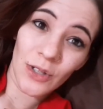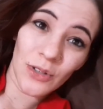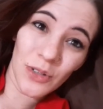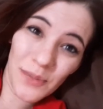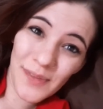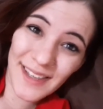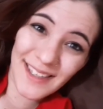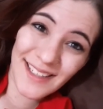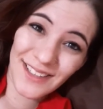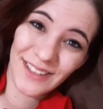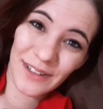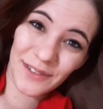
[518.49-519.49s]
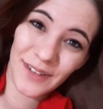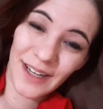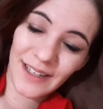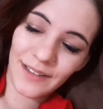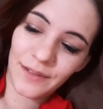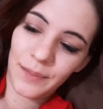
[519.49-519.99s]
Normally they turn out
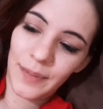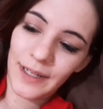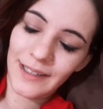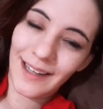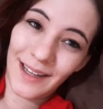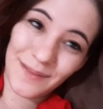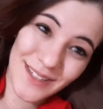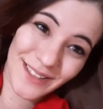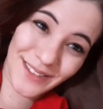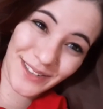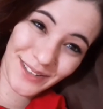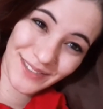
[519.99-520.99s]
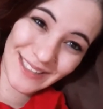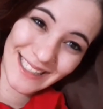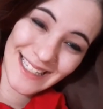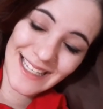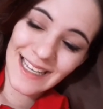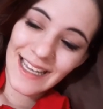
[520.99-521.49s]
fine, but I'm still nervous.